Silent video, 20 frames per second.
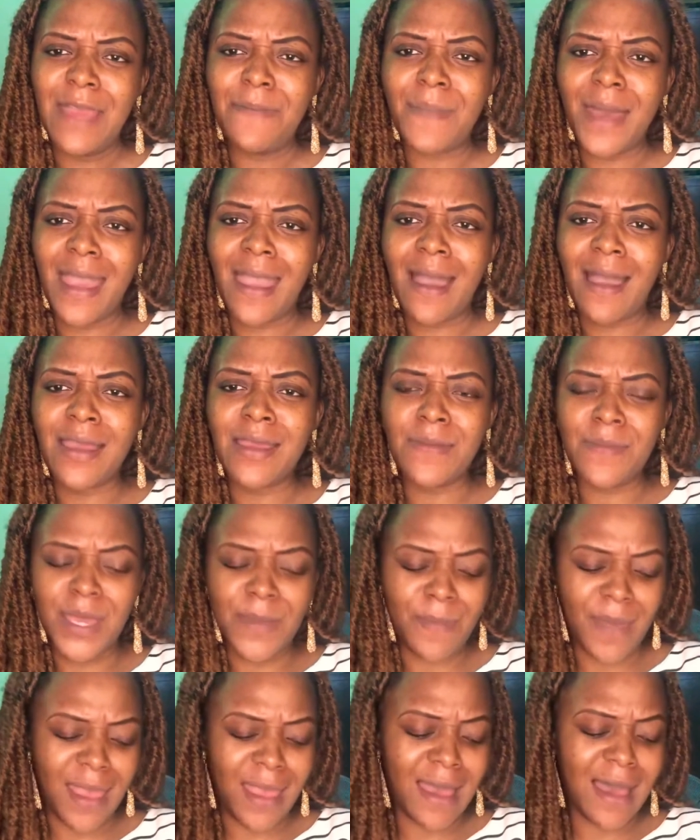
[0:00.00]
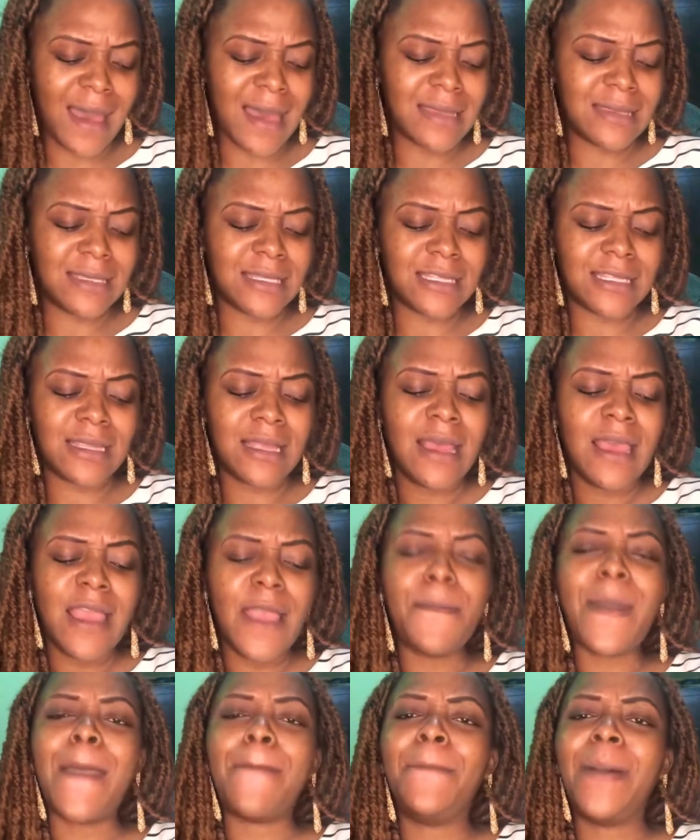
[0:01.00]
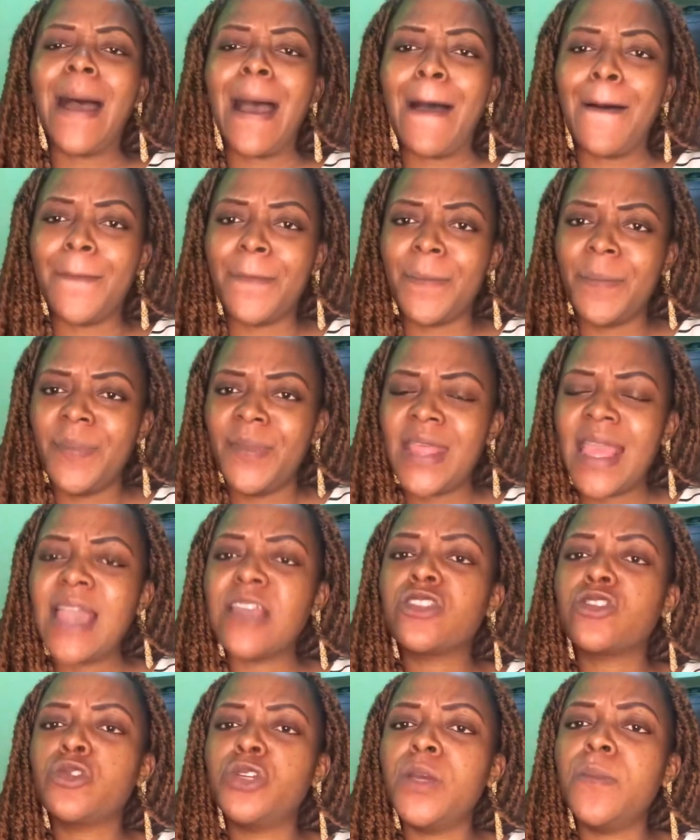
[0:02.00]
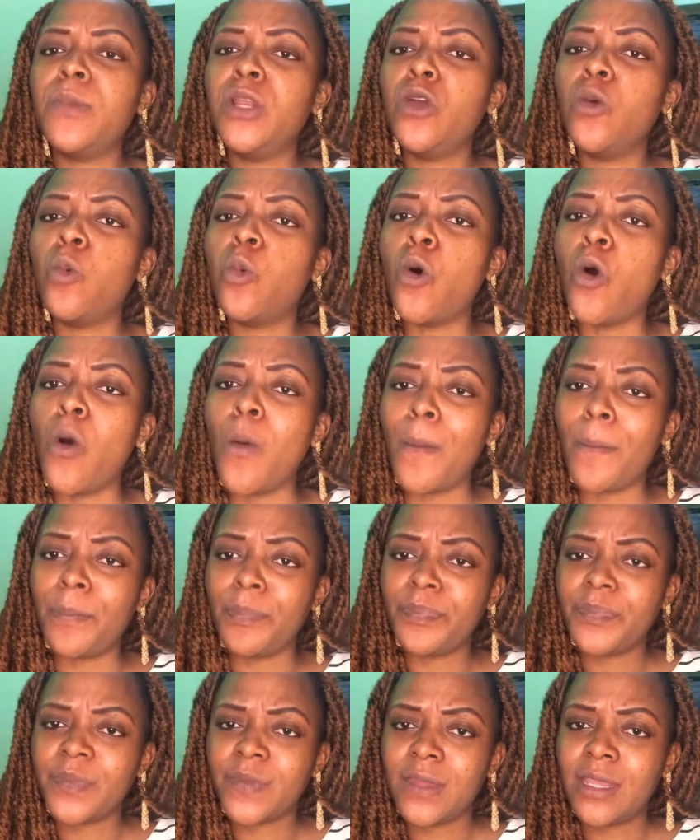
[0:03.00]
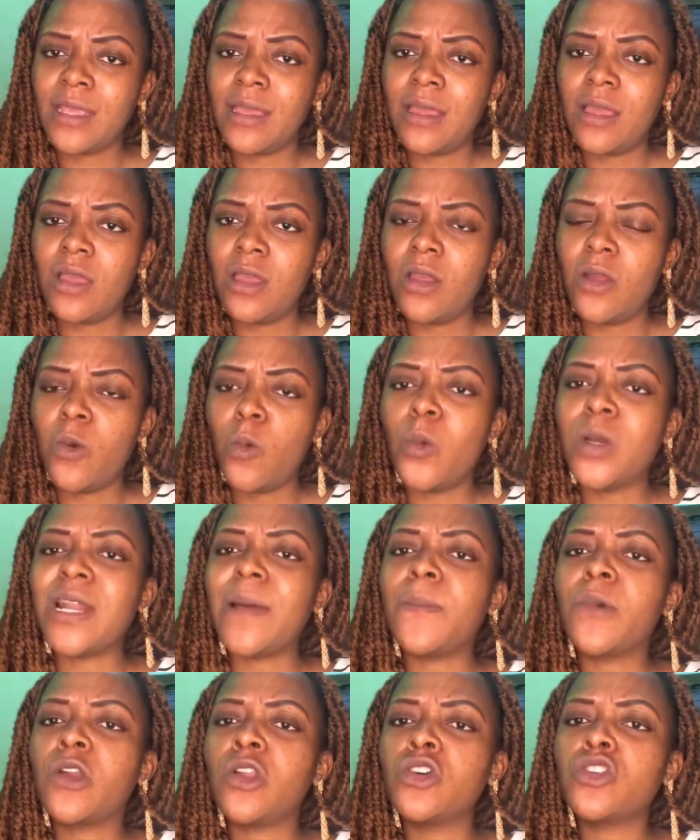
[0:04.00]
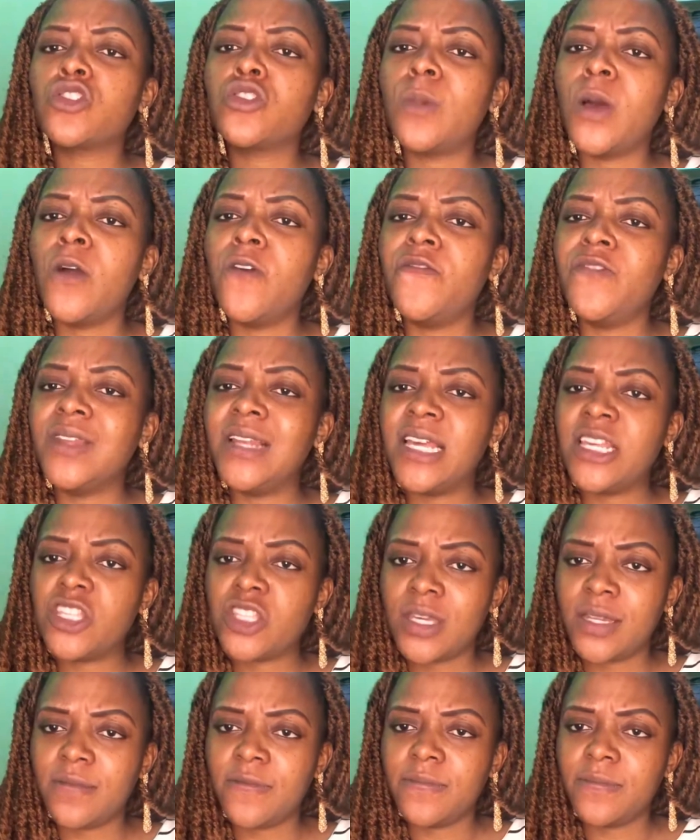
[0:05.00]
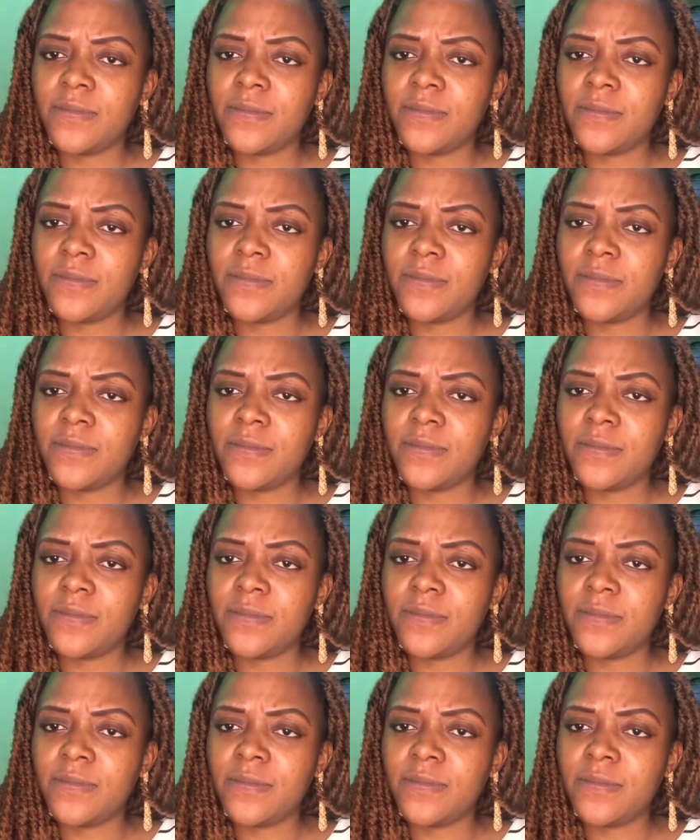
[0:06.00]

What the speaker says: my hands, in my palm, extremely warm when I'm close to my ovulation.